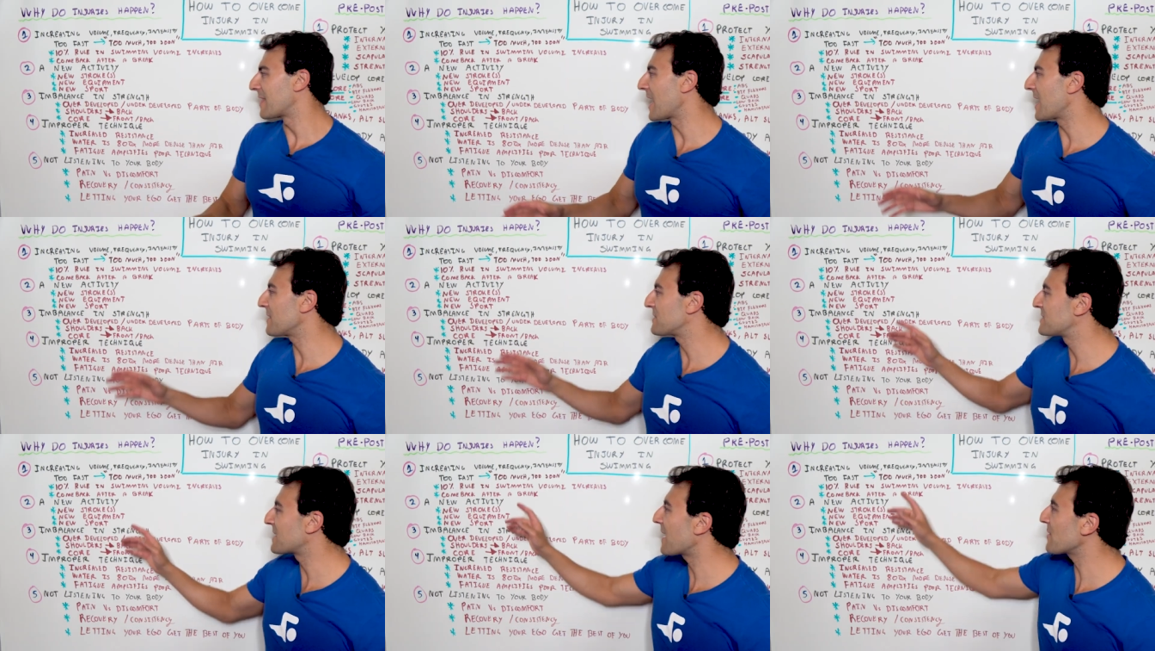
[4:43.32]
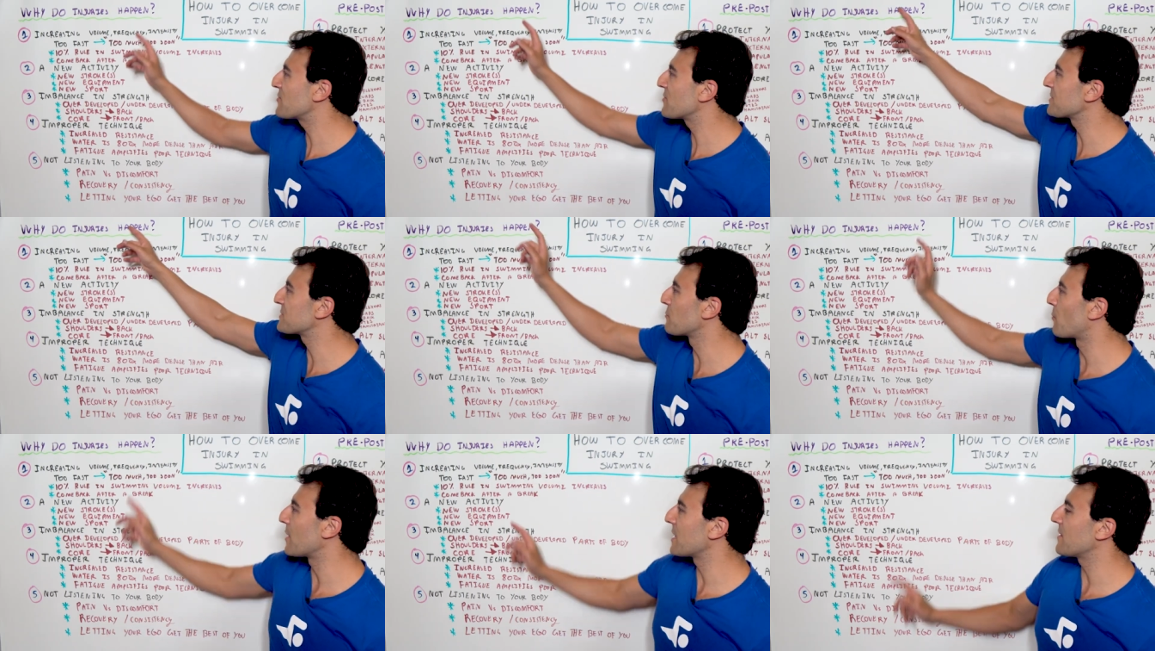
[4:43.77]
that it's not
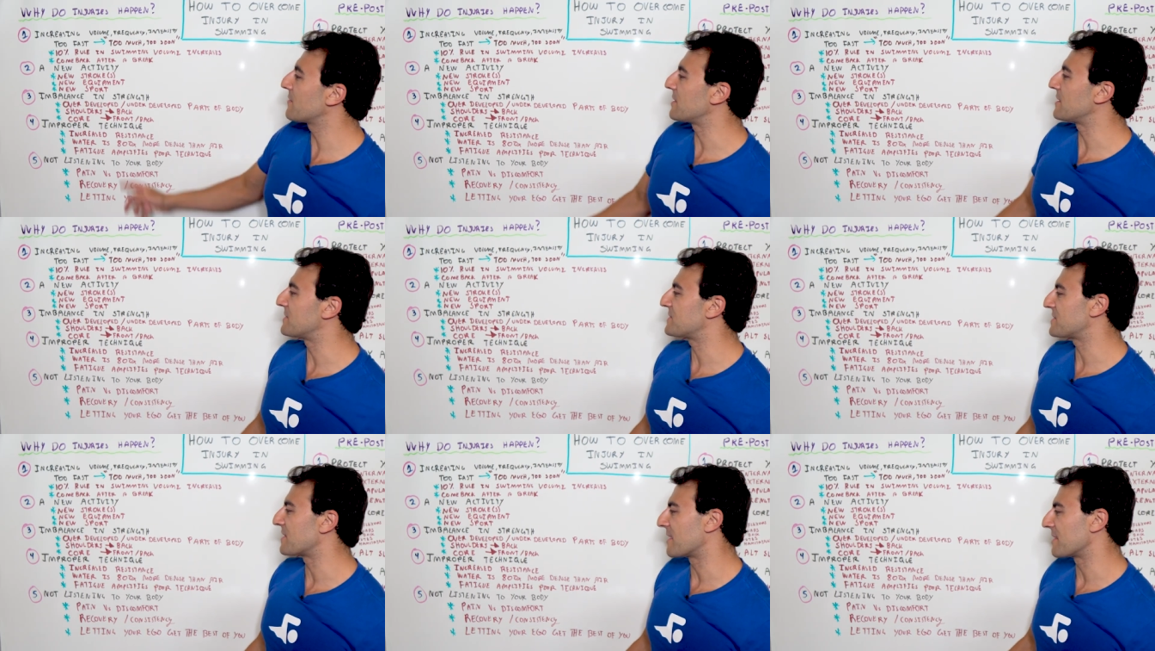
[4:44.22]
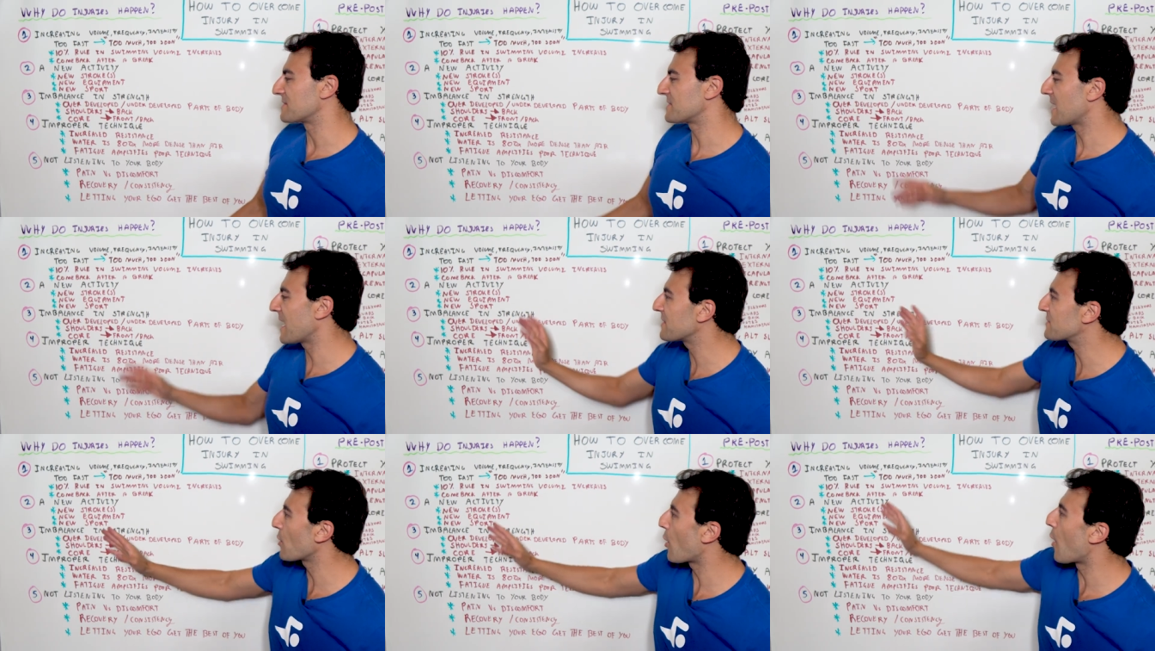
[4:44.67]
just one of these things,
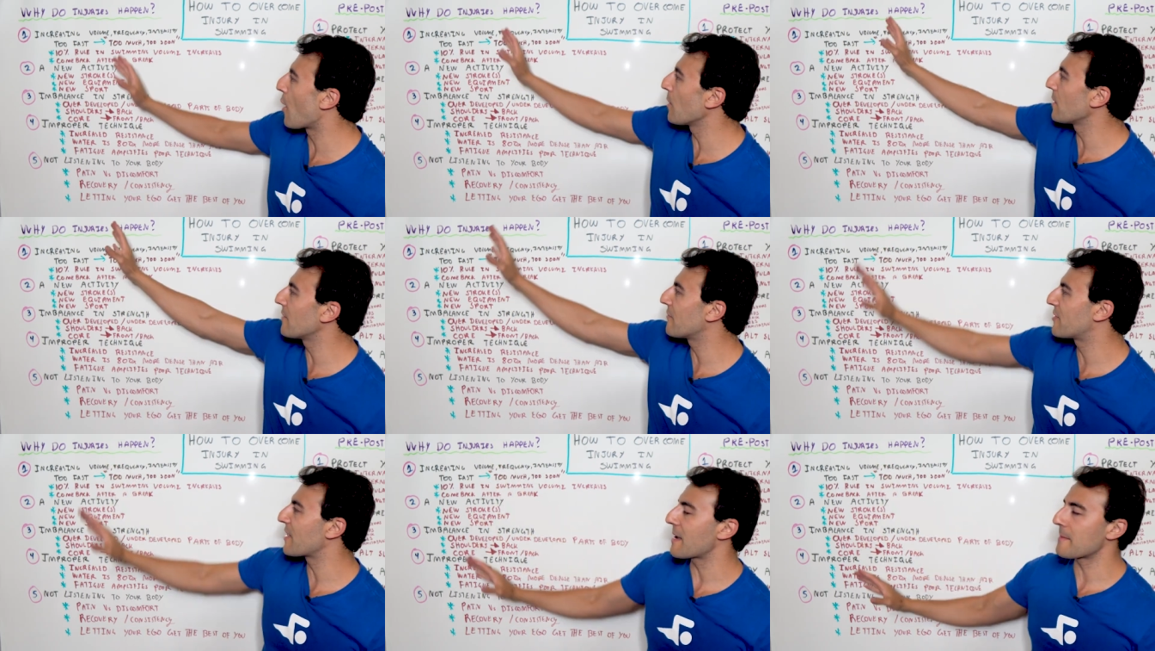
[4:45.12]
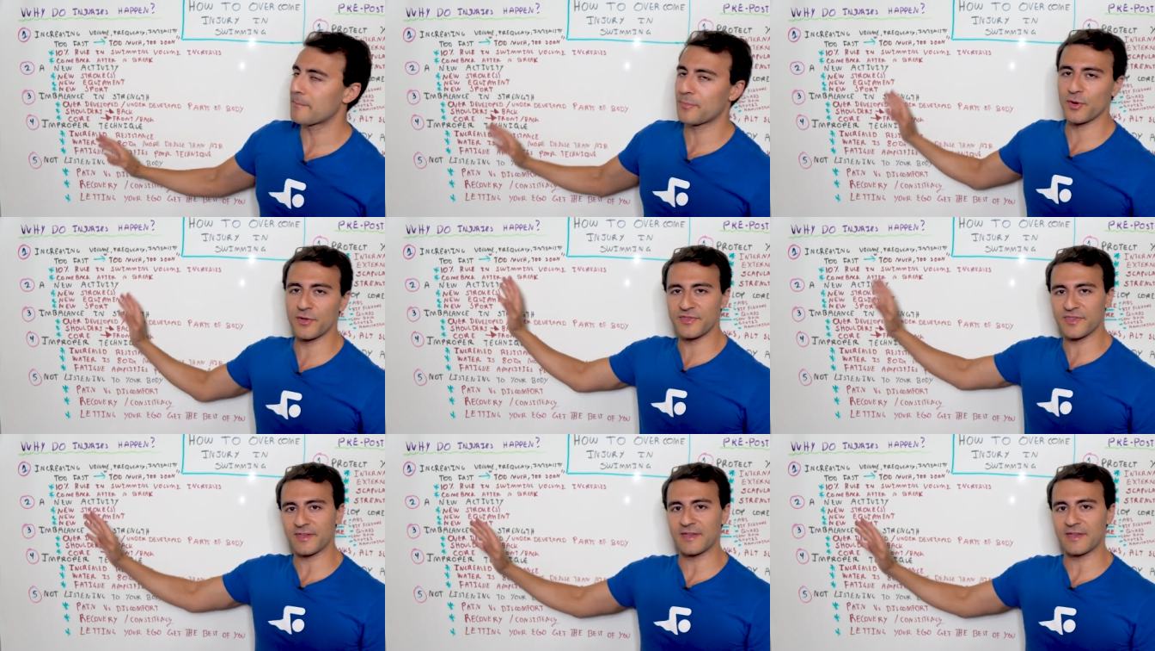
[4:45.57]
it's all of them put